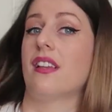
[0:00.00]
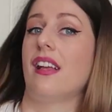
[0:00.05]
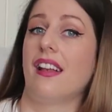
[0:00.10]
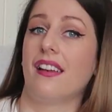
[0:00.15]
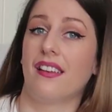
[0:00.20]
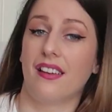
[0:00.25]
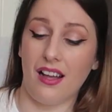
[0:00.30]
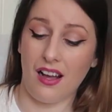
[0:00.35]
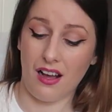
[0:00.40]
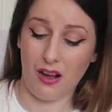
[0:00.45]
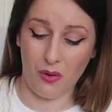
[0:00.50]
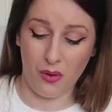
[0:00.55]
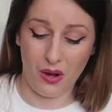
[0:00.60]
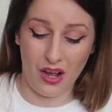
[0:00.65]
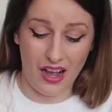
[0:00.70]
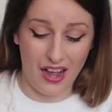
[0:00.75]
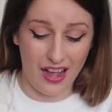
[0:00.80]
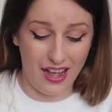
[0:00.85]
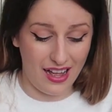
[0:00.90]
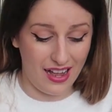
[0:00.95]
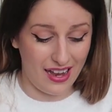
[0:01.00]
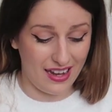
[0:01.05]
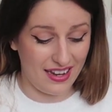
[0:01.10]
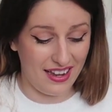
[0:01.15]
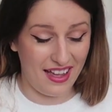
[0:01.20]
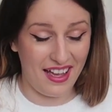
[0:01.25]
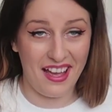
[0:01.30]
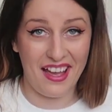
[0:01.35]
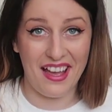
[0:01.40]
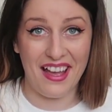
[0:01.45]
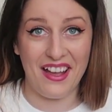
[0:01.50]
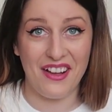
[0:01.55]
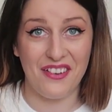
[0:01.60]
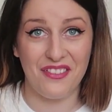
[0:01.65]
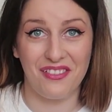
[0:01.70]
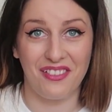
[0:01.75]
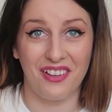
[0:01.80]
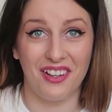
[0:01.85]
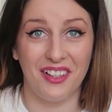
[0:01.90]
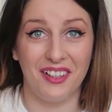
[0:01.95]
and now I
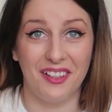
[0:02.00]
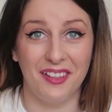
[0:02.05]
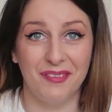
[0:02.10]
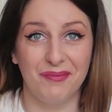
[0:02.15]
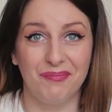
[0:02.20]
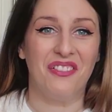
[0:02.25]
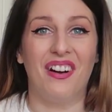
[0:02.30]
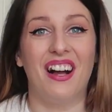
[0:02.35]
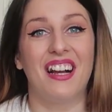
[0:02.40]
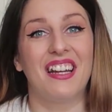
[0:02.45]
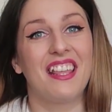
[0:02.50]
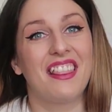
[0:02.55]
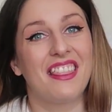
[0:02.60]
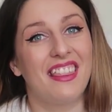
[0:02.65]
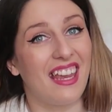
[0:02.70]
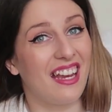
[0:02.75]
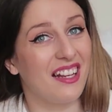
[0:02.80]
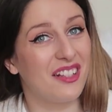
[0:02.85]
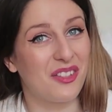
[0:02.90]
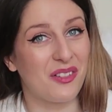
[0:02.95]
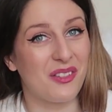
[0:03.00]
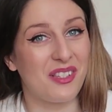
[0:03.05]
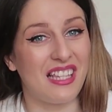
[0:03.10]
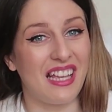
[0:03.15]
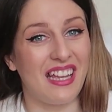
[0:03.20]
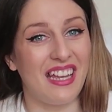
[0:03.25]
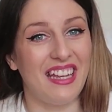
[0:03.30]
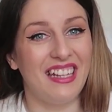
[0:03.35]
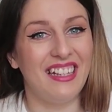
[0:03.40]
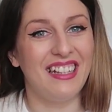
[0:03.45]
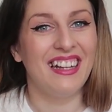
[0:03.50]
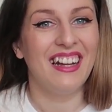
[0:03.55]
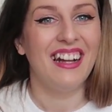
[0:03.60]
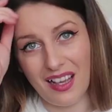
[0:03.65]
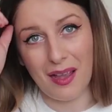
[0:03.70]
have a funny thing to say.